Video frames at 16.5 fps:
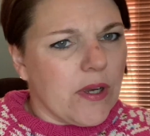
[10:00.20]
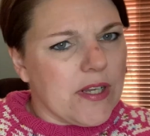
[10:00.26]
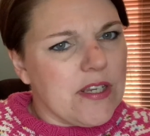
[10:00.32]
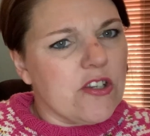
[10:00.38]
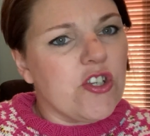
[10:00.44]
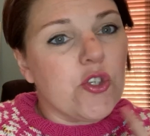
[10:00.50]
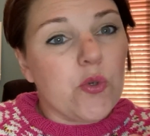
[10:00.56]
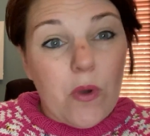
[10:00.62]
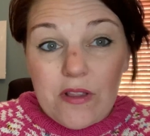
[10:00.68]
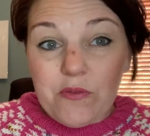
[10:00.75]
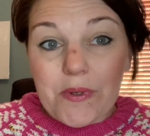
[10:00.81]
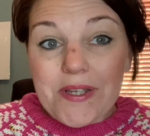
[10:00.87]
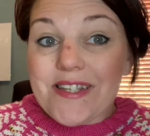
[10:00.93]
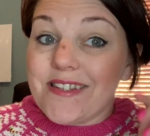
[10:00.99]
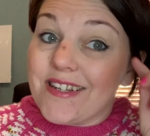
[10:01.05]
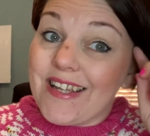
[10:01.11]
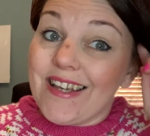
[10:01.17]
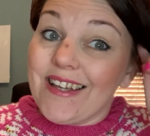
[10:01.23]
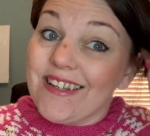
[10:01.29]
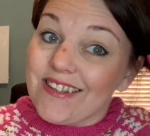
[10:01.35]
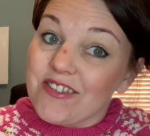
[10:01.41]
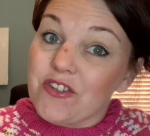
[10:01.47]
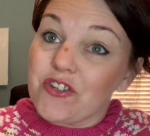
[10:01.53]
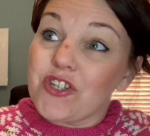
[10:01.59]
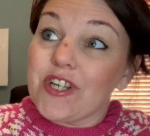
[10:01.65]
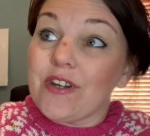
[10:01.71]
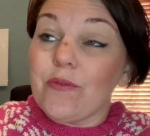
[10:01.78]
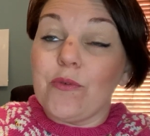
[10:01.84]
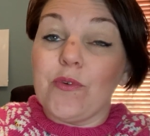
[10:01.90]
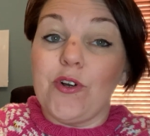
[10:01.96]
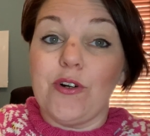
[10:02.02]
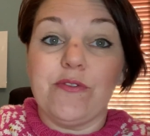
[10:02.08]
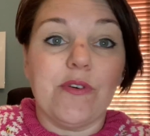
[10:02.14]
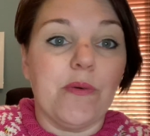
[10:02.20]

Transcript: she's 12 weeks today, so she can go for a